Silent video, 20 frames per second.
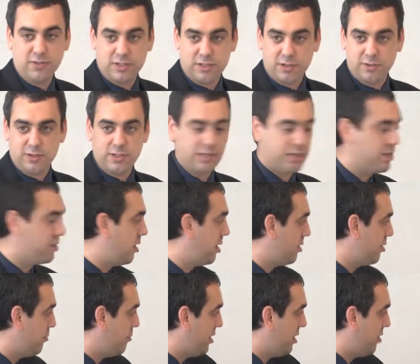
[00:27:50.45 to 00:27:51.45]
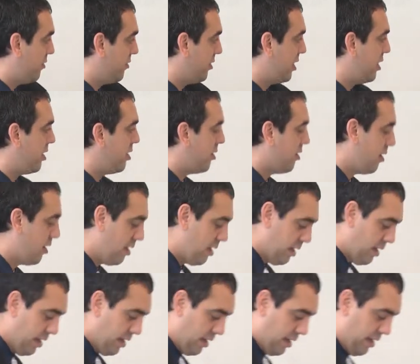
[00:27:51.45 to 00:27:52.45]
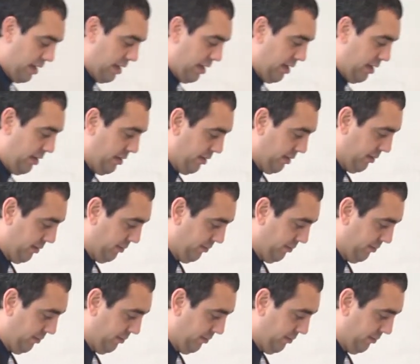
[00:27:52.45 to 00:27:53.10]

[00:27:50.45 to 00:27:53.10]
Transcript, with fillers: It's using this other bit over here. And